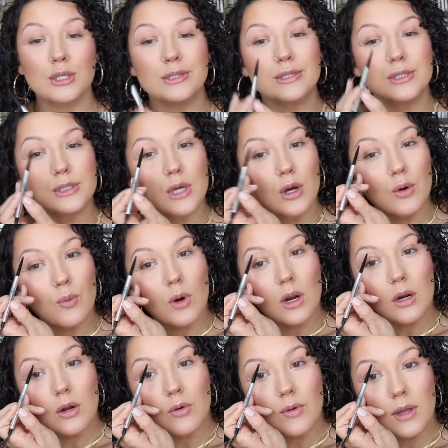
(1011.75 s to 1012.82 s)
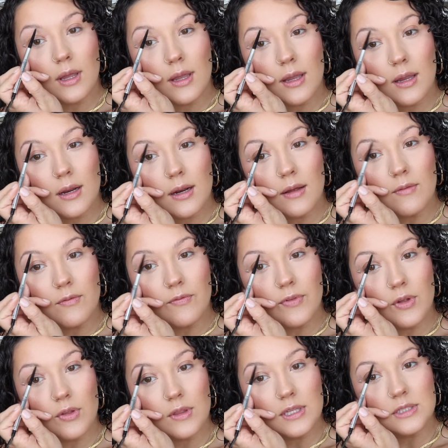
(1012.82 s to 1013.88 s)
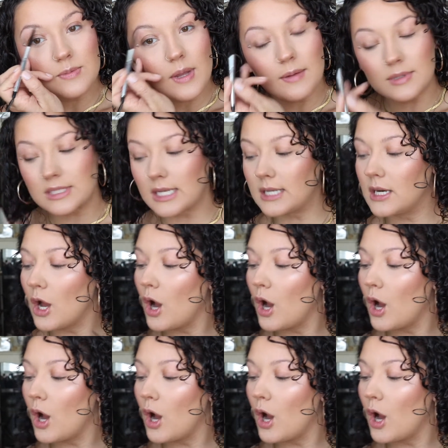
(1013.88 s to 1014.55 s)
So we're gonna go in and fill these babies in.